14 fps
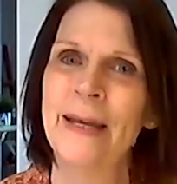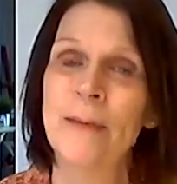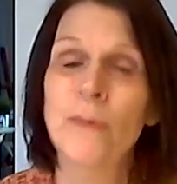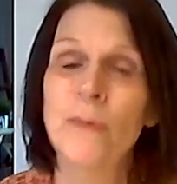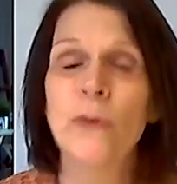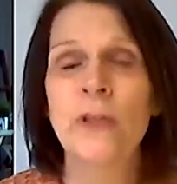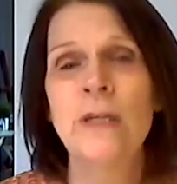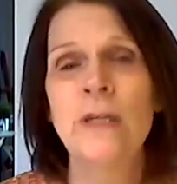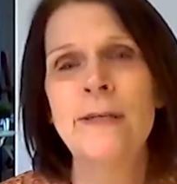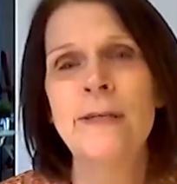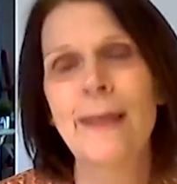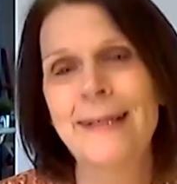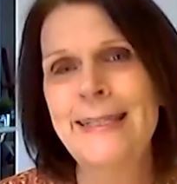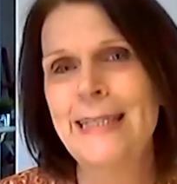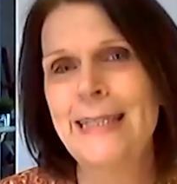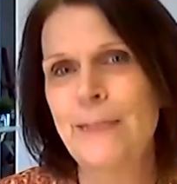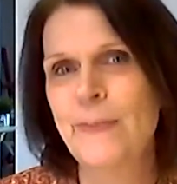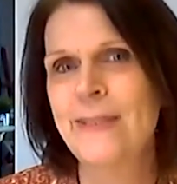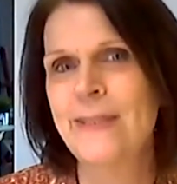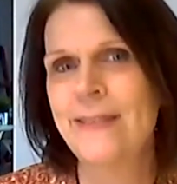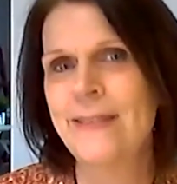More than
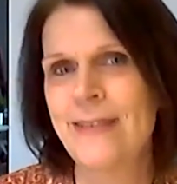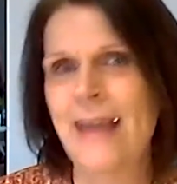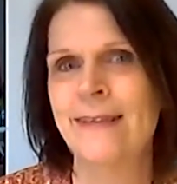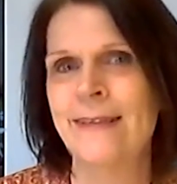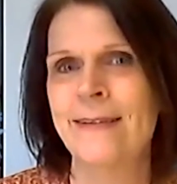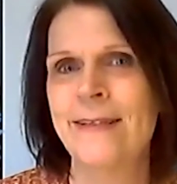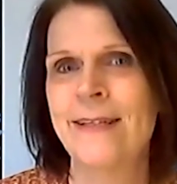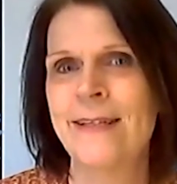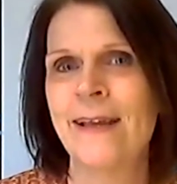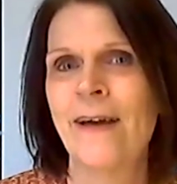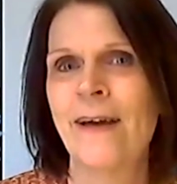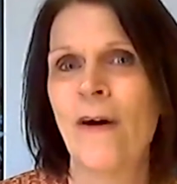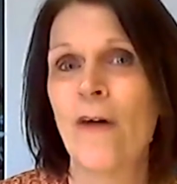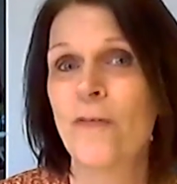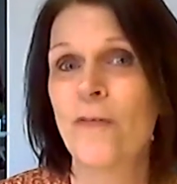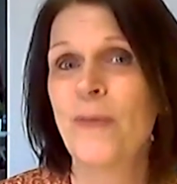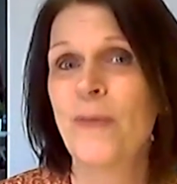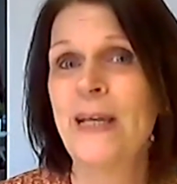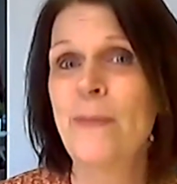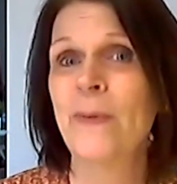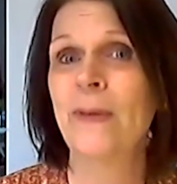90% of
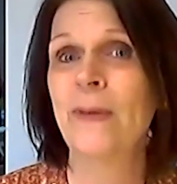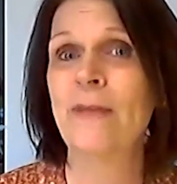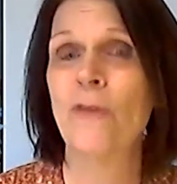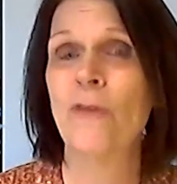people in